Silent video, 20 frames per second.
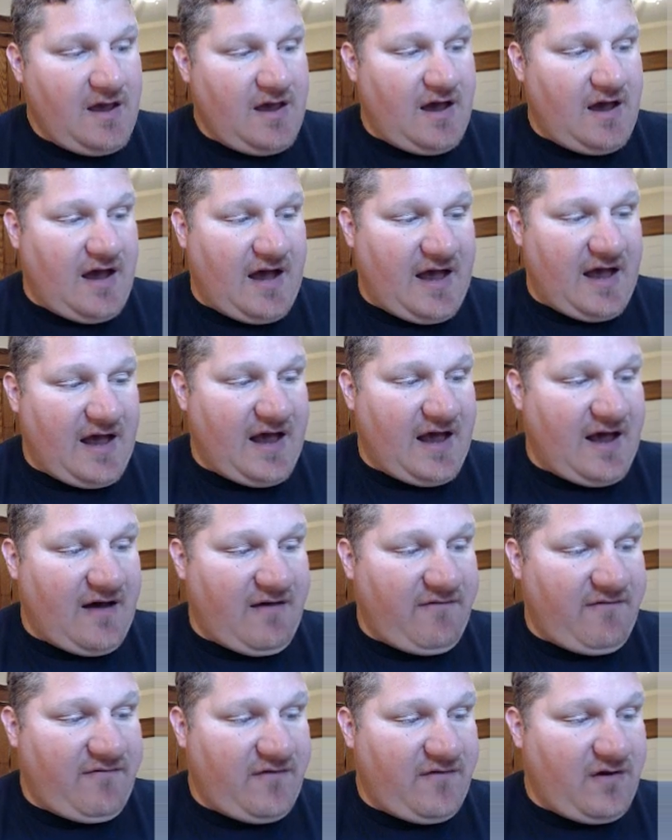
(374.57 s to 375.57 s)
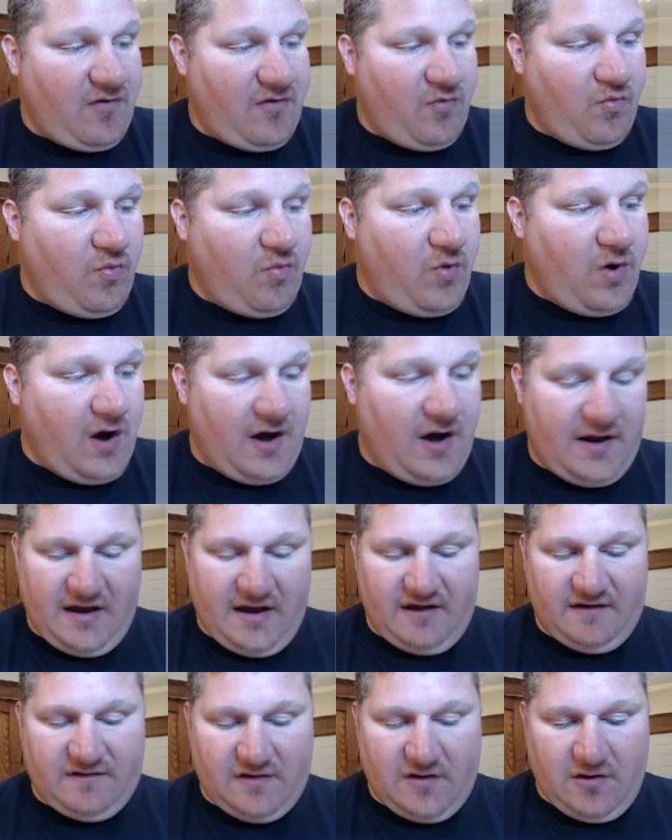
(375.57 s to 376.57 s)
I have 1
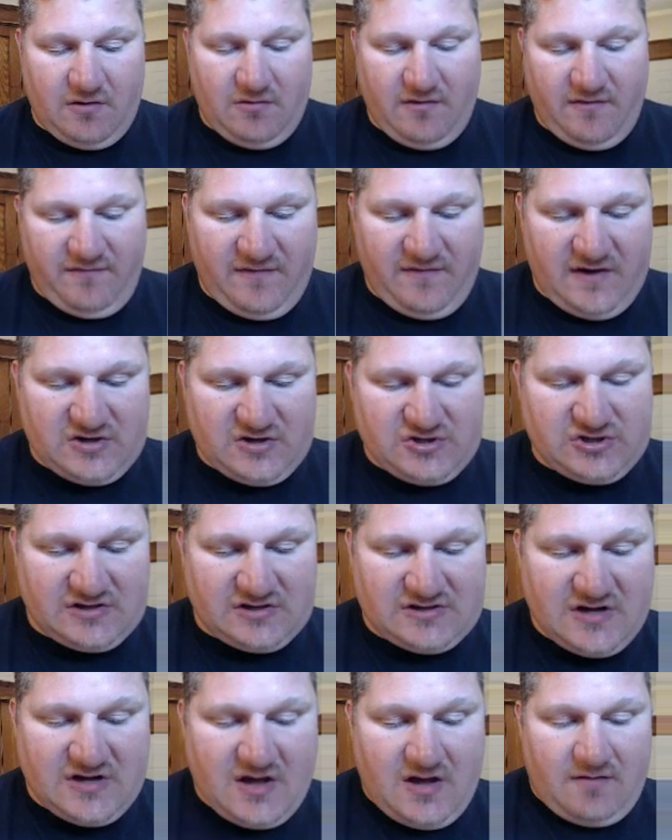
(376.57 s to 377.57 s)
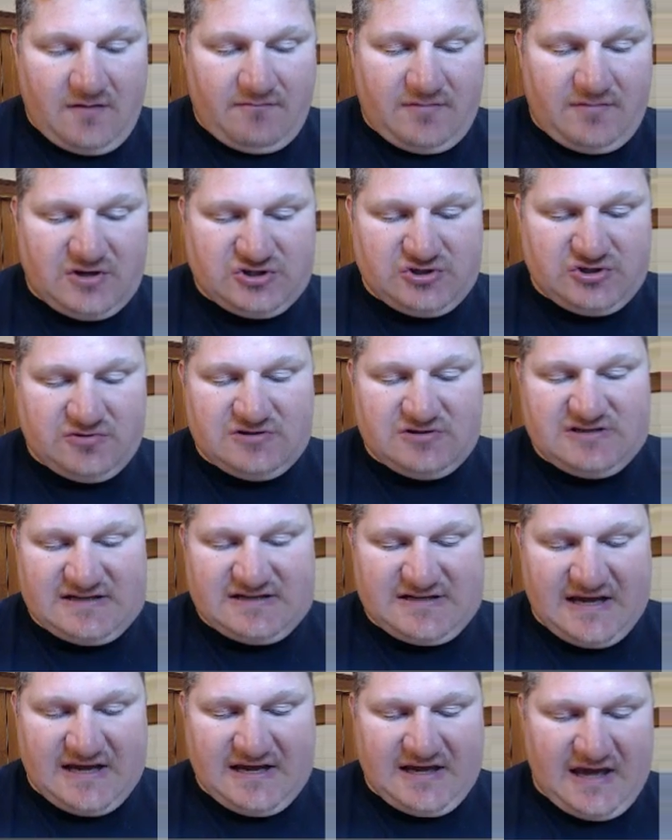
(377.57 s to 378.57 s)
as a coefficient. But as soon as I
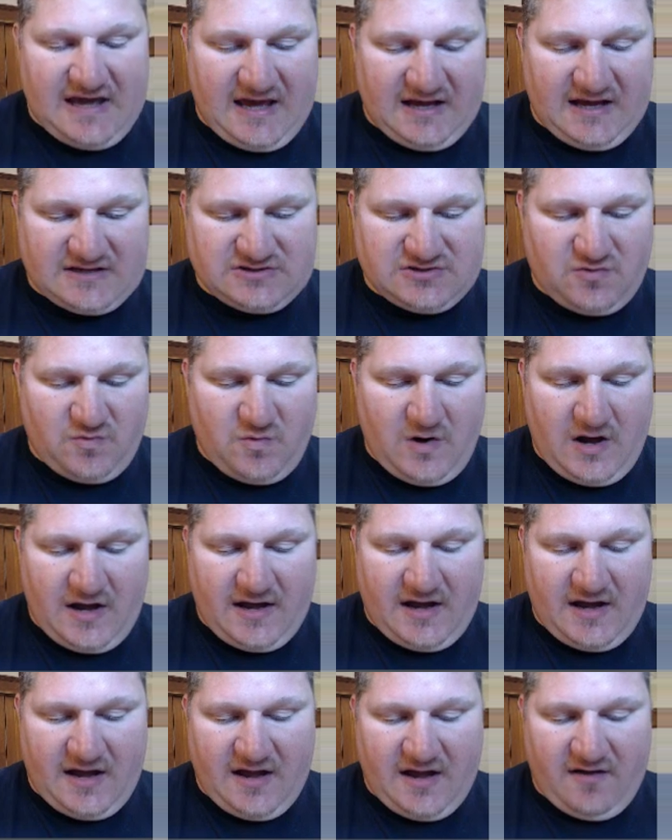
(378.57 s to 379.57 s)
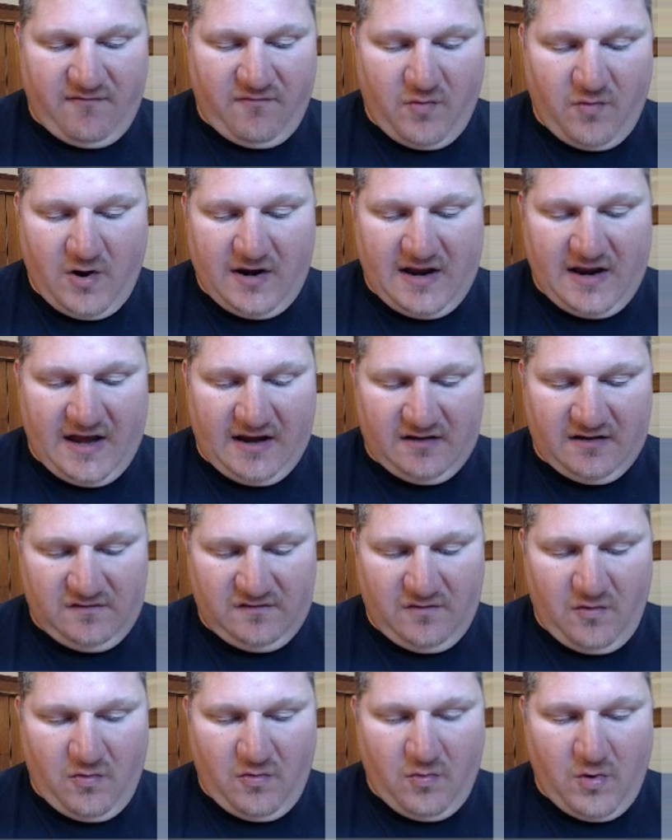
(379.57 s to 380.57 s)
take x and y, I have 1x,
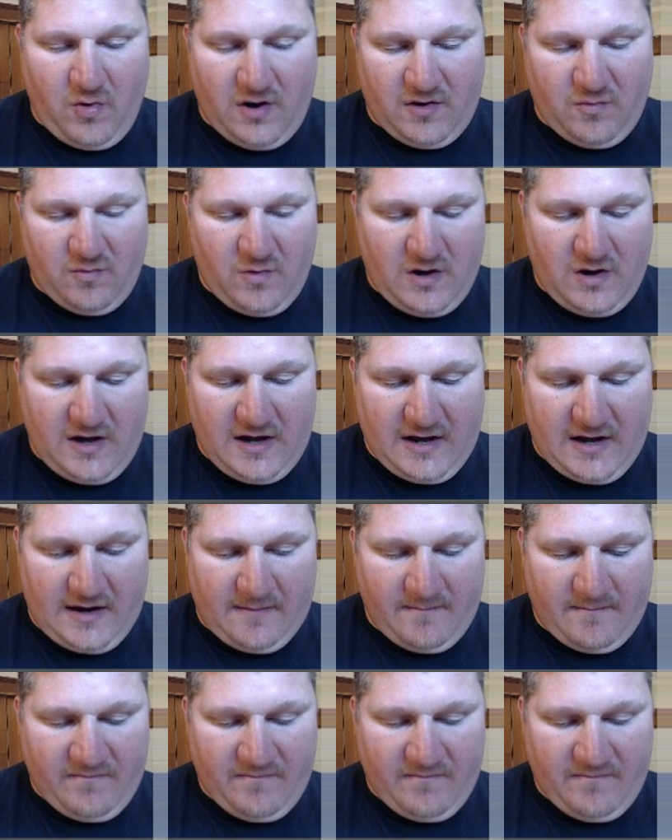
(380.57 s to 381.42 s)
1y.